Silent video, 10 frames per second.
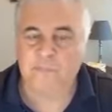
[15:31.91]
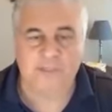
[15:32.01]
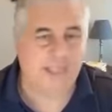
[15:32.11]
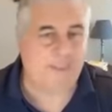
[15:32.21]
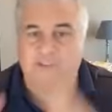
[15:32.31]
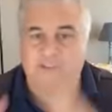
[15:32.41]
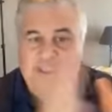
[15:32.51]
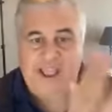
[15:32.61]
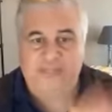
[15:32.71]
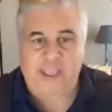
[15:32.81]
That means
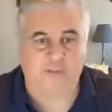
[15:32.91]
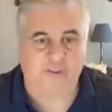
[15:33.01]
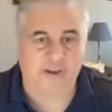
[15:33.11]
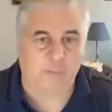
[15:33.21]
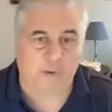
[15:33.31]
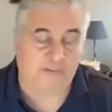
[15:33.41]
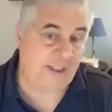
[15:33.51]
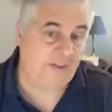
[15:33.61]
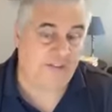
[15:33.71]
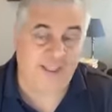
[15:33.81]
10,000 needs more
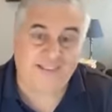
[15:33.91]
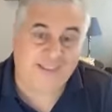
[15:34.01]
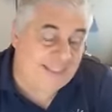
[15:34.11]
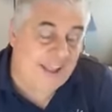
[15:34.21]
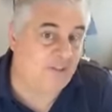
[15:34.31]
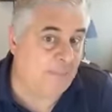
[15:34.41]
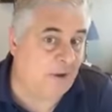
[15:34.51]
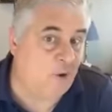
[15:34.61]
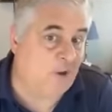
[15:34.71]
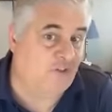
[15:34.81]
attention. That 10,000 might
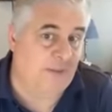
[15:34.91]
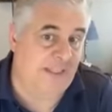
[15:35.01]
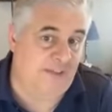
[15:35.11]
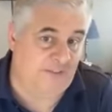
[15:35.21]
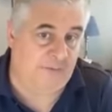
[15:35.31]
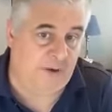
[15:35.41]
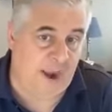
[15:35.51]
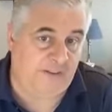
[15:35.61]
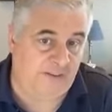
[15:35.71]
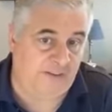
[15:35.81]
cost you 11,
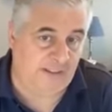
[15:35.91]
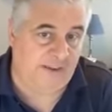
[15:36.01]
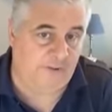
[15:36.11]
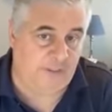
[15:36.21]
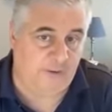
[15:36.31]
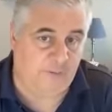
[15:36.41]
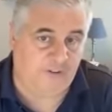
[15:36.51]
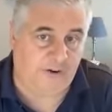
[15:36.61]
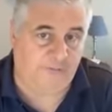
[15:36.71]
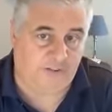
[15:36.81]
right, to deliver those
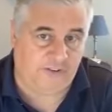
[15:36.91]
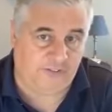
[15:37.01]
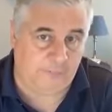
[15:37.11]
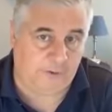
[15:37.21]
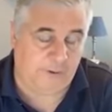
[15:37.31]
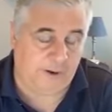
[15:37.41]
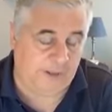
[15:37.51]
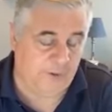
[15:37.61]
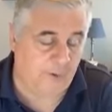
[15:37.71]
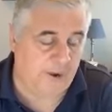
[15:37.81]
services. It'd be really
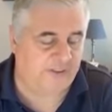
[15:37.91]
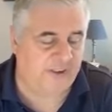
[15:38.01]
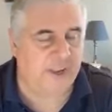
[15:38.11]
noisy.